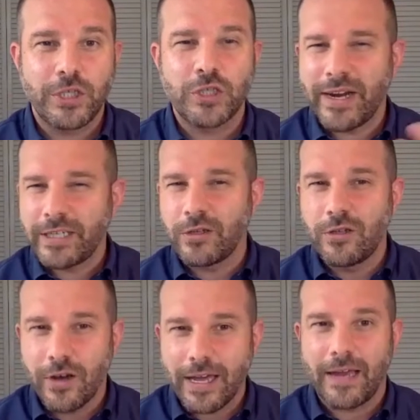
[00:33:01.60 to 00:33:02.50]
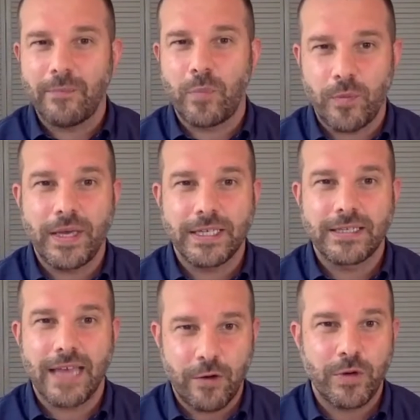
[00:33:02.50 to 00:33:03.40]
just tried to look at
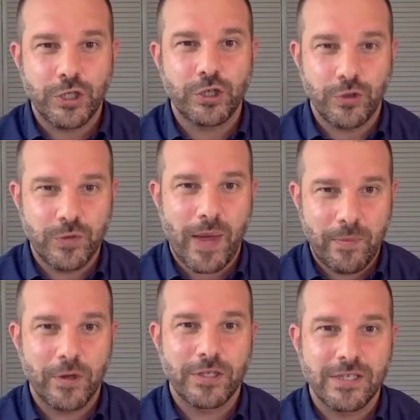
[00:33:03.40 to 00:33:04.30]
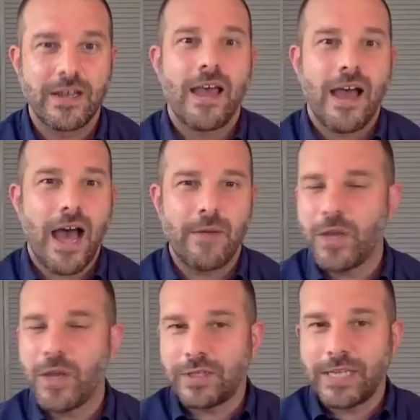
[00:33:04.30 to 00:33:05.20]
Burmese language newspapers,
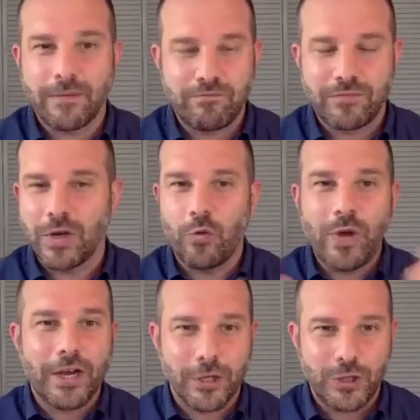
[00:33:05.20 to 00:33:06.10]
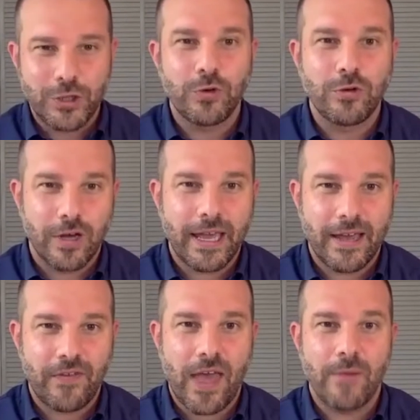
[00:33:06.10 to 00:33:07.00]
take a week or two looking
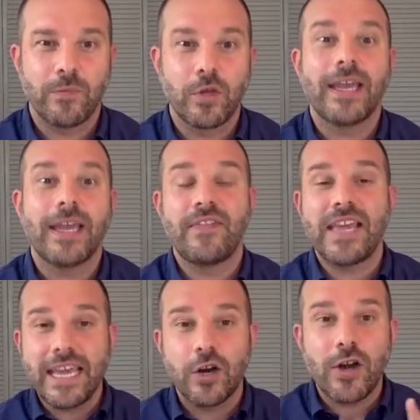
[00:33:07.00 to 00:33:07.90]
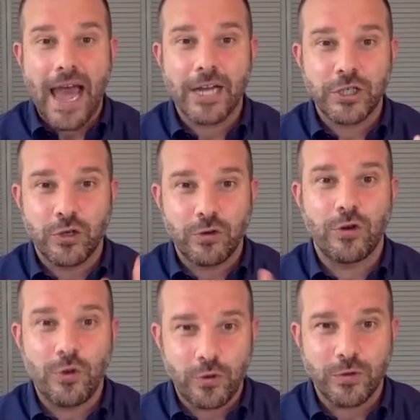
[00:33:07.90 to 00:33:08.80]
at them, looking at the international
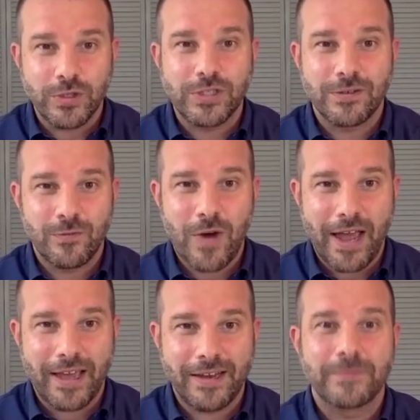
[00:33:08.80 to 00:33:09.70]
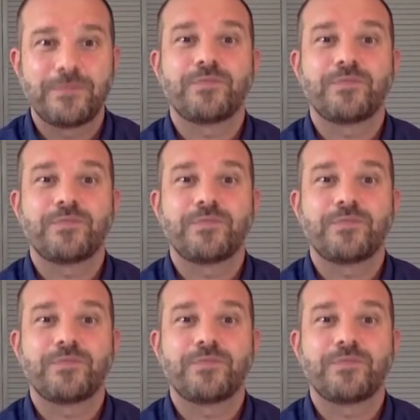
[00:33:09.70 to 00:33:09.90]
news, right?